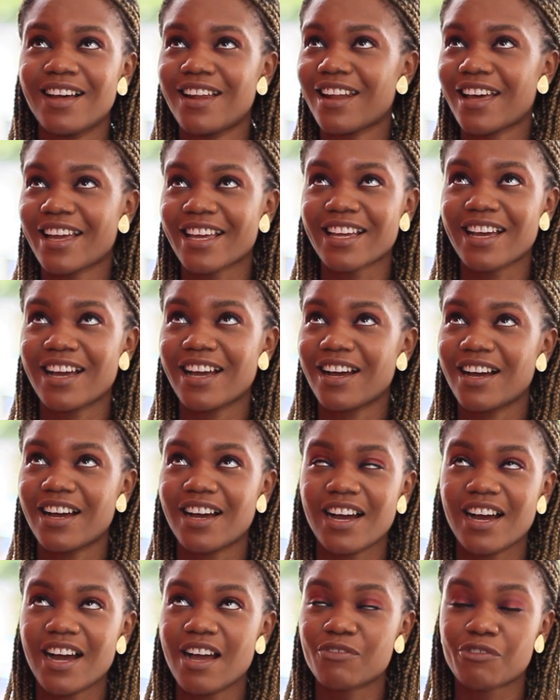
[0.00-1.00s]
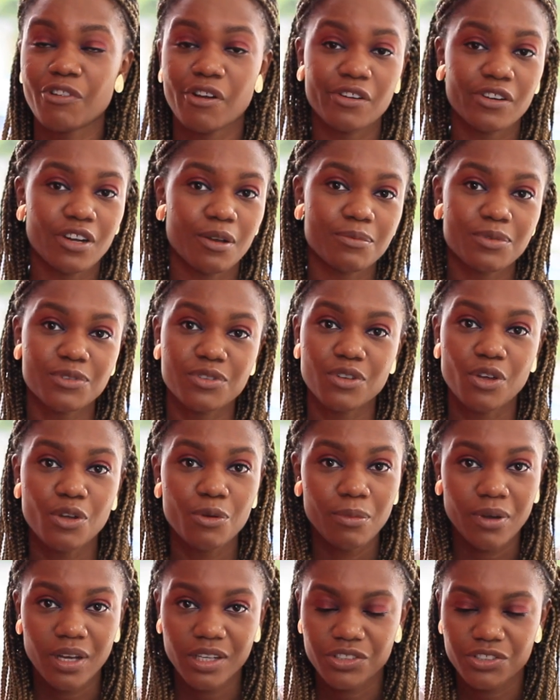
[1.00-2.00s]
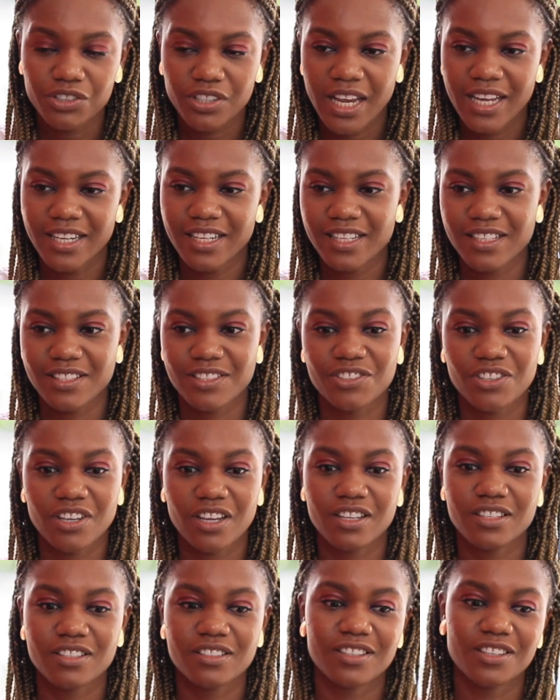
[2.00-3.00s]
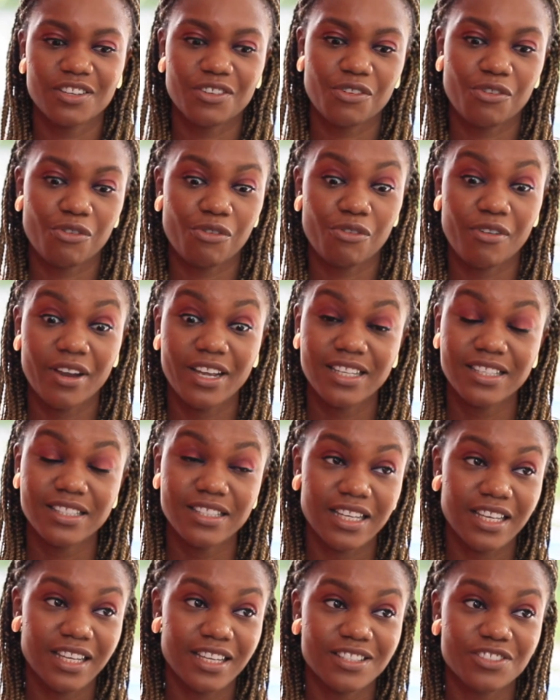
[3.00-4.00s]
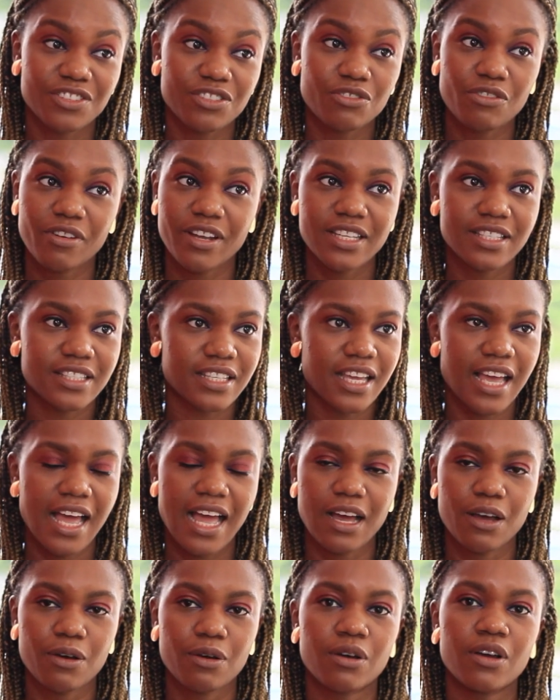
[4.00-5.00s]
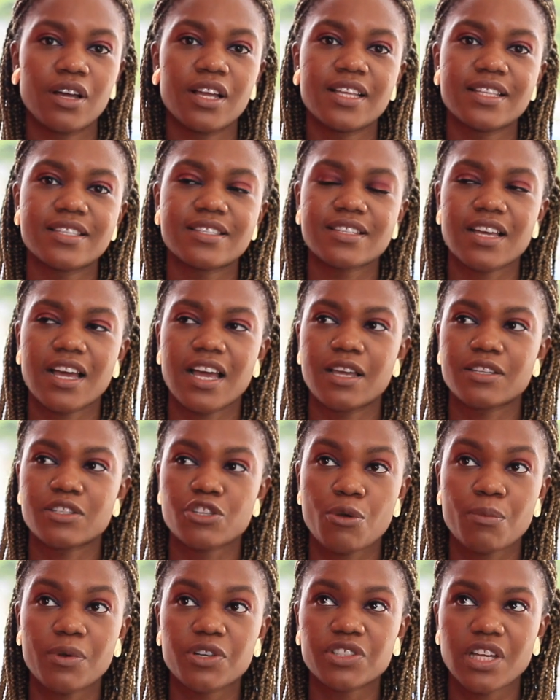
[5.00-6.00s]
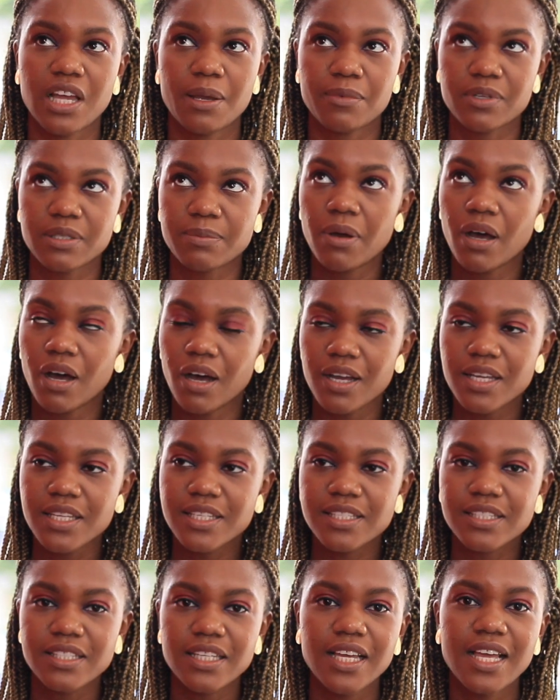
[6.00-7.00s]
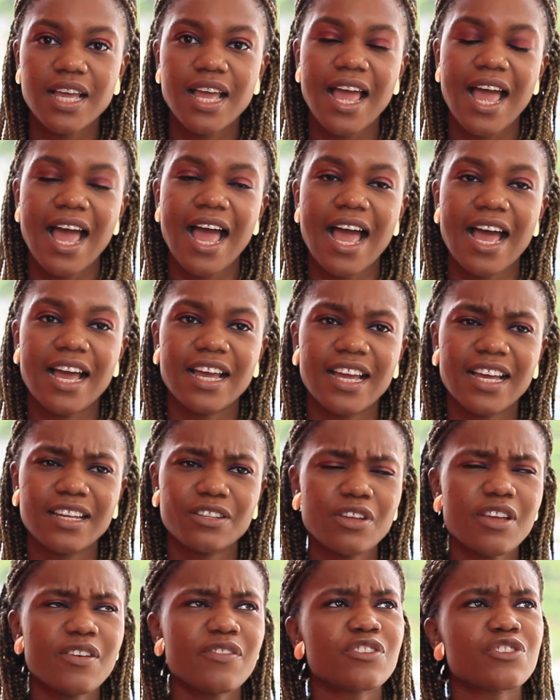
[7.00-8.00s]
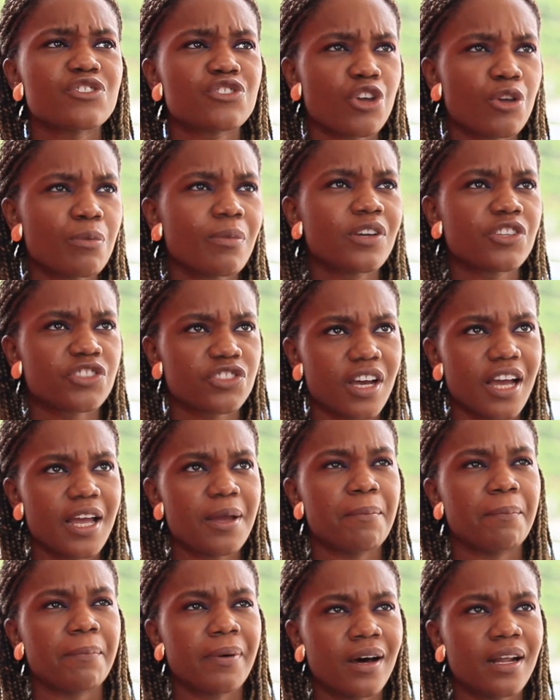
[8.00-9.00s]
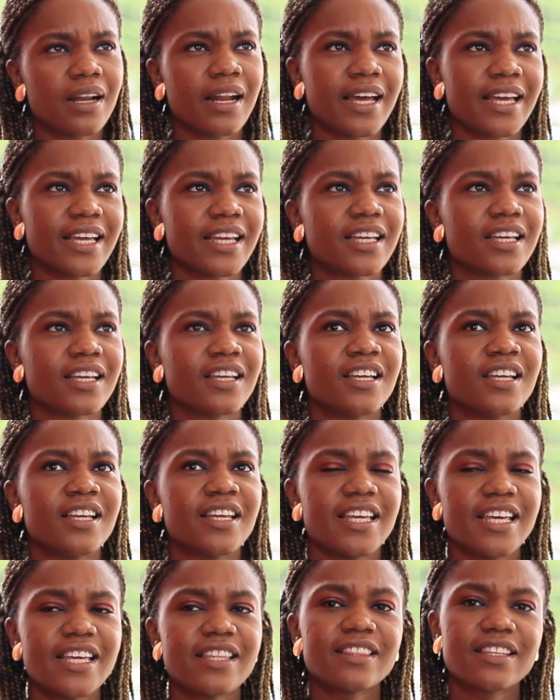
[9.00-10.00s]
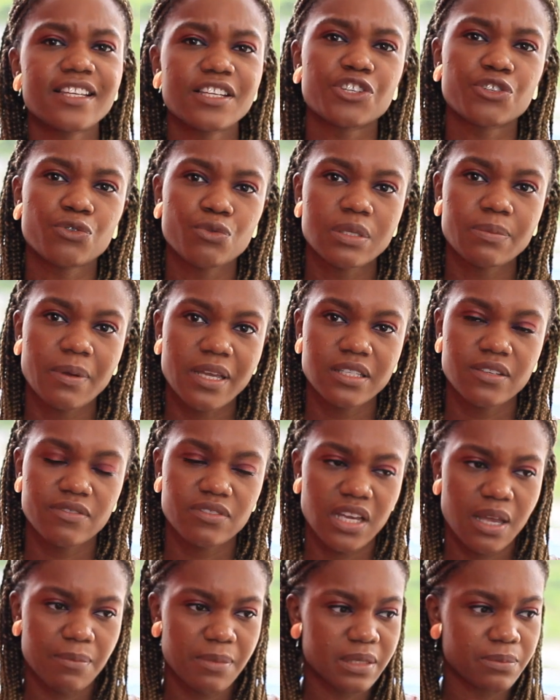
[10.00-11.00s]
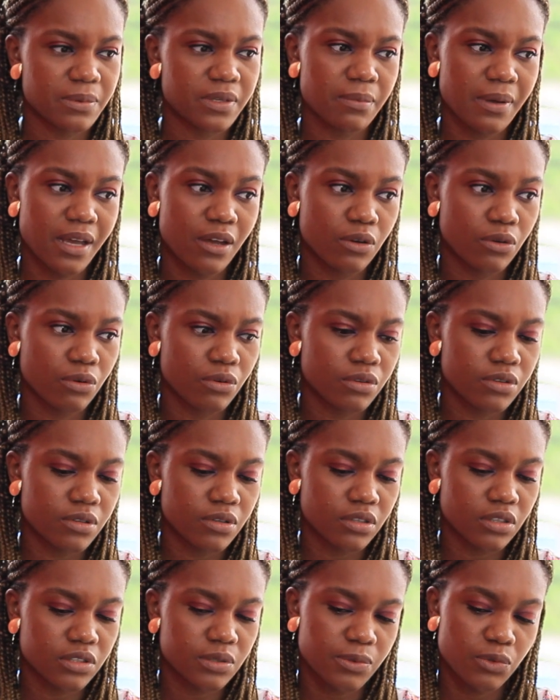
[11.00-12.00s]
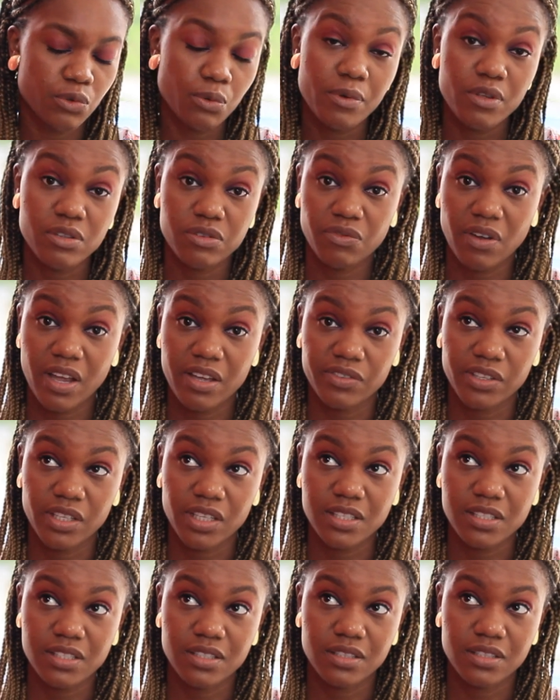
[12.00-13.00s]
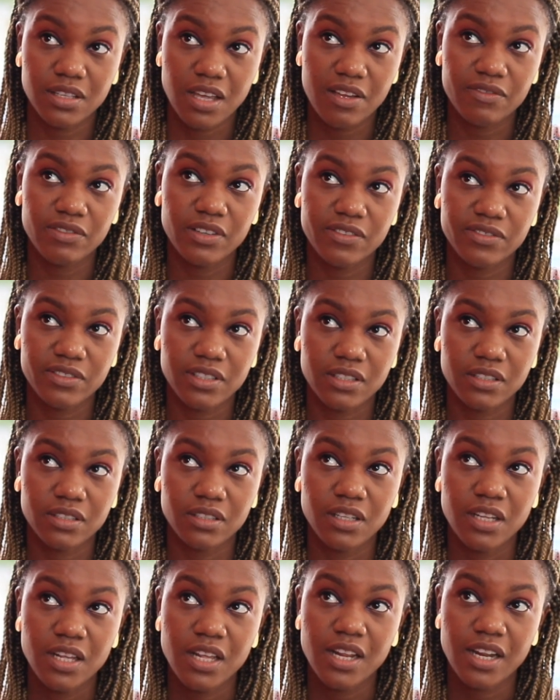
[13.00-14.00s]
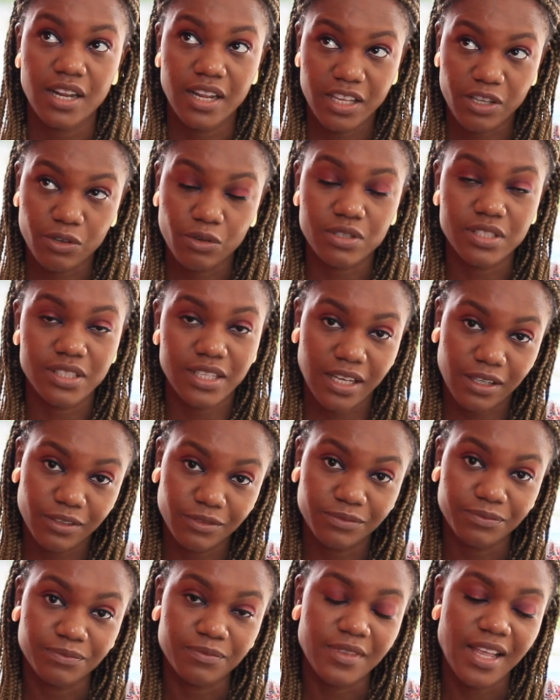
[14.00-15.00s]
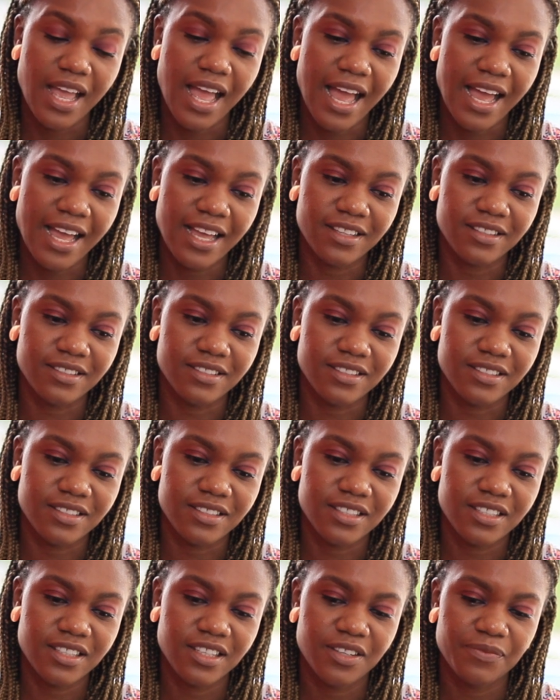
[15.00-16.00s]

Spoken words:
Like, I've grown up so much, and it's just crazy. It's just crazy how so much time has passed. Not even so much time, but like in this short space of time, it's been almost 5 years that I've lived in Lagos now, and